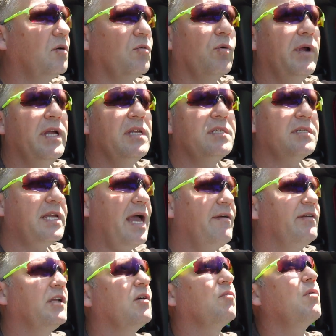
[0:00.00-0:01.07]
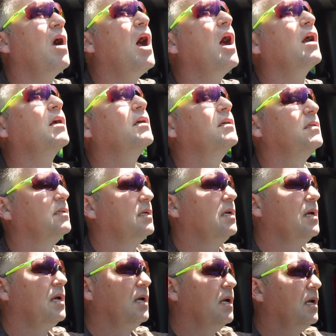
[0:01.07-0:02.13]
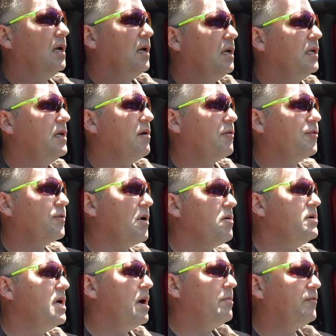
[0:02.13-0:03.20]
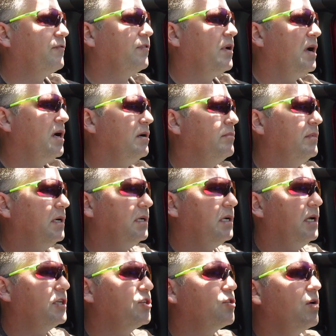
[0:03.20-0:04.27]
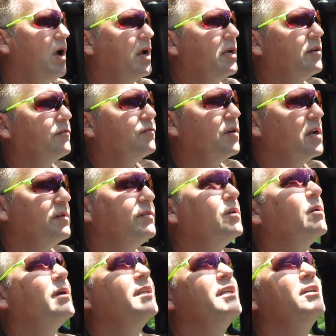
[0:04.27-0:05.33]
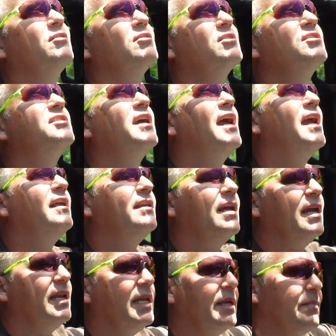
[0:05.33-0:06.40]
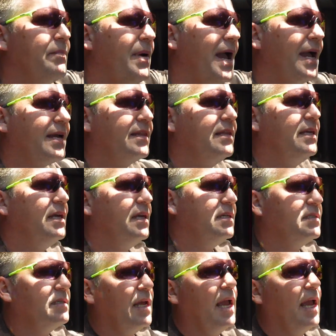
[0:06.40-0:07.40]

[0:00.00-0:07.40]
risk having a rock, you know, thrown up from a truck in front of you on the interstate and impact this